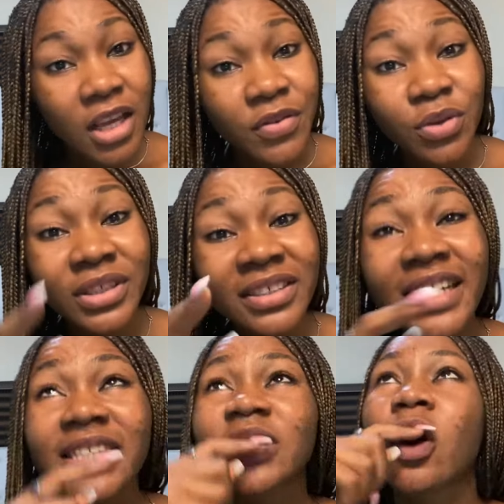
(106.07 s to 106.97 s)
if you
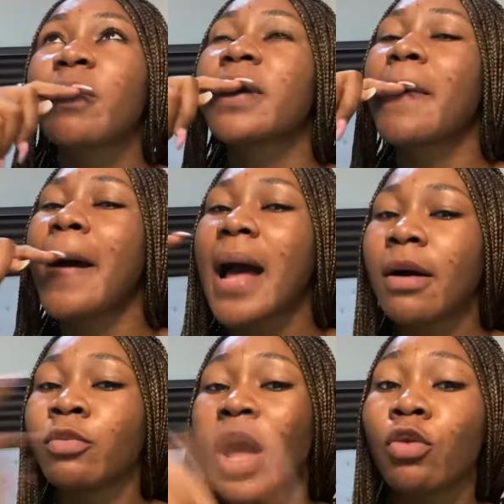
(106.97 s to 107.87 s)
regret it, call me.
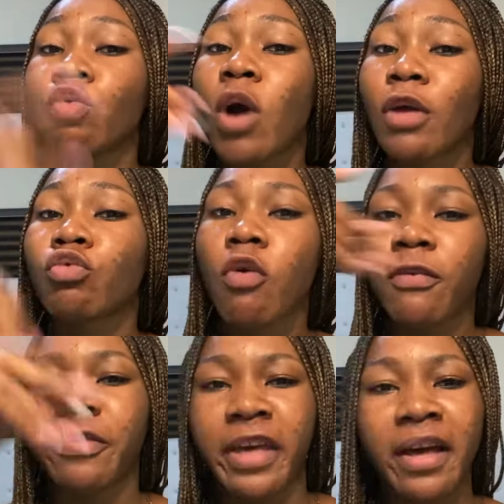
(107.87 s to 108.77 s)
I'm not
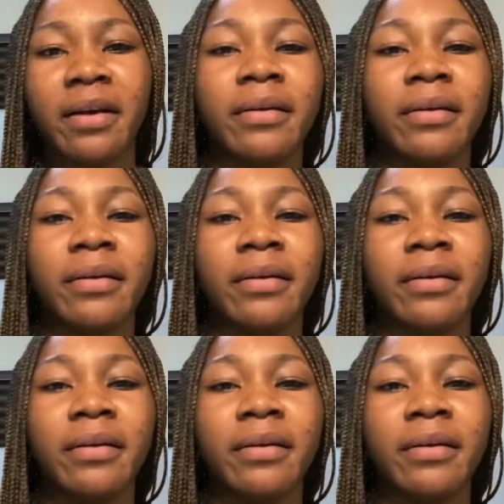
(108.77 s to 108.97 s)
fair.